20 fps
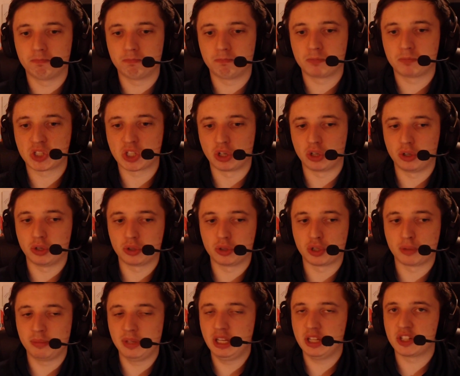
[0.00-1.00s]
So
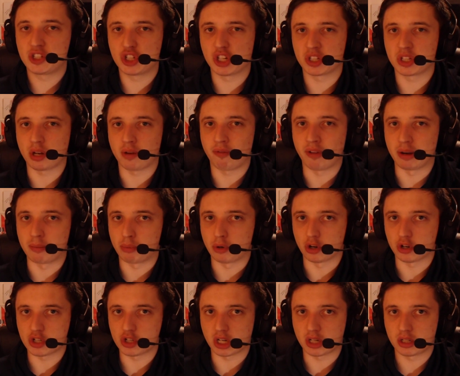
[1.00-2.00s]
to me, it's just a fun
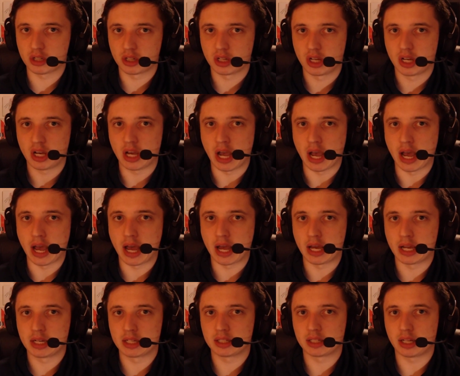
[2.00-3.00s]
project,
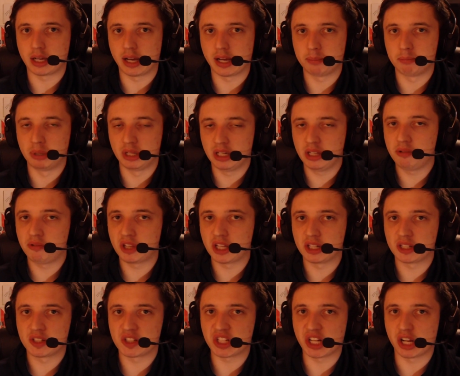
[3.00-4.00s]
and I believe that
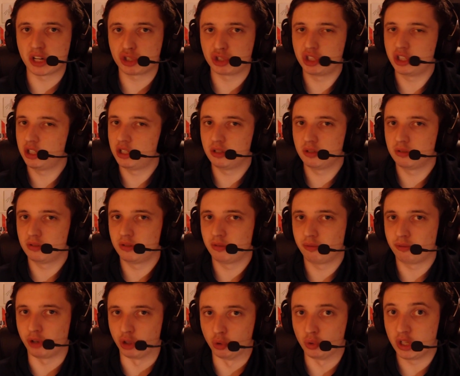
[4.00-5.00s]
it's actually
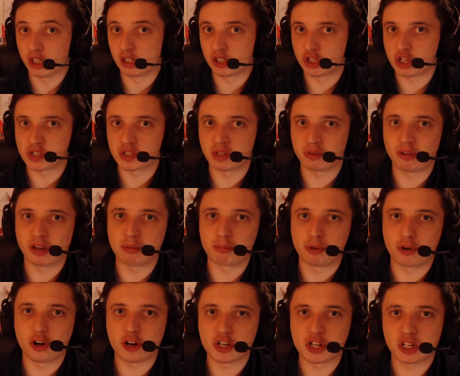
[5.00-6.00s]
for real just a fun
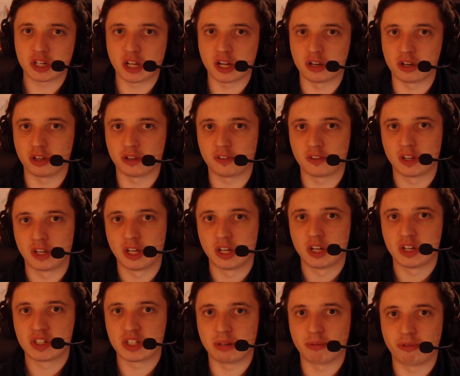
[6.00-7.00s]
project and not
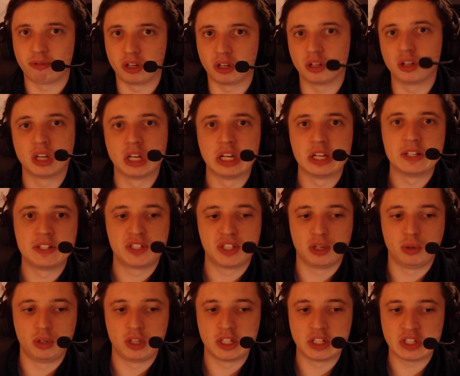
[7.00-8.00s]
something
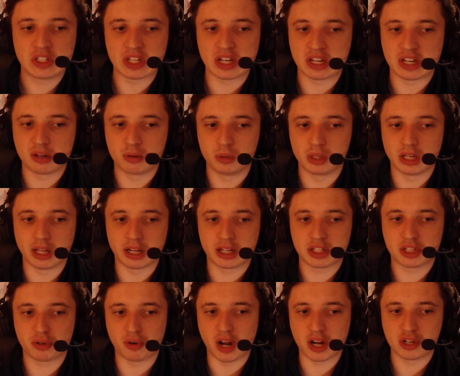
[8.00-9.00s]
serious that he will like
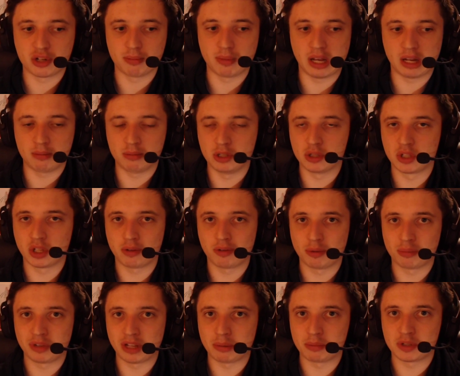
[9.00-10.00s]
try to make music
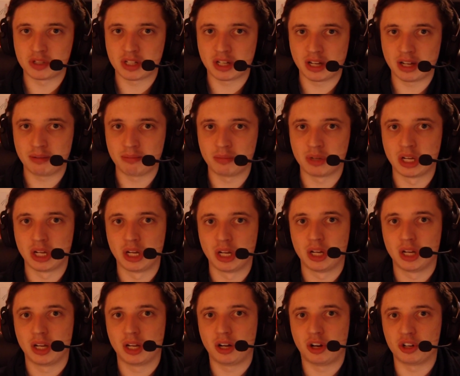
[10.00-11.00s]
from time to time
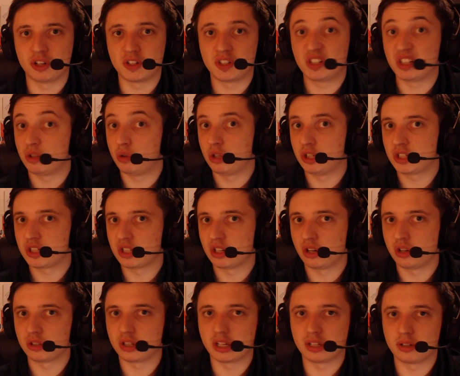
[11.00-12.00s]
on a serious
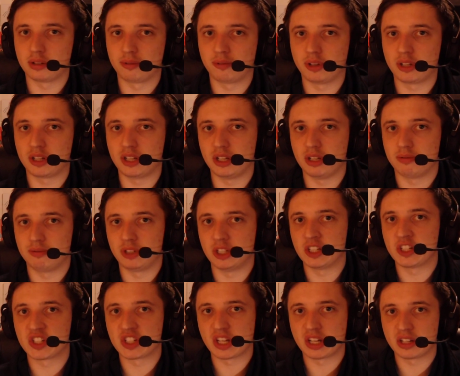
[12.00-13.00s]
note. I don't think he even
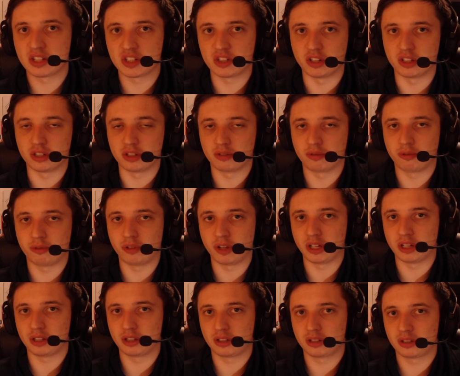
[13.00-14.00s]
needs that, so I don't
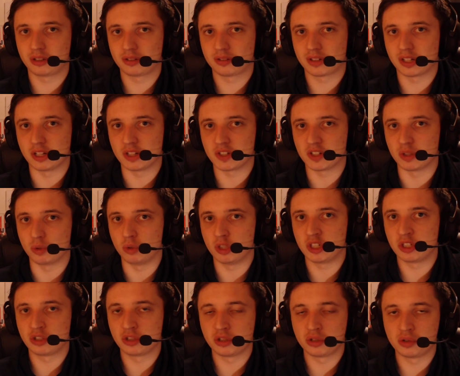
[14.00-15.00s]
think there's a
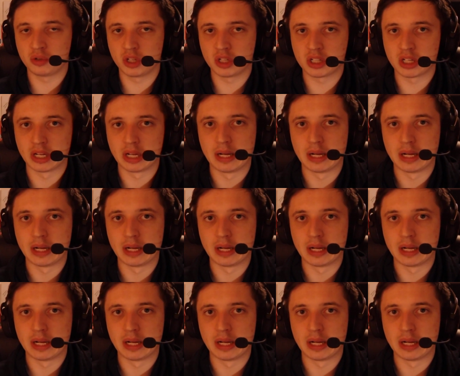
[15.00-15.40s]
reason to do it.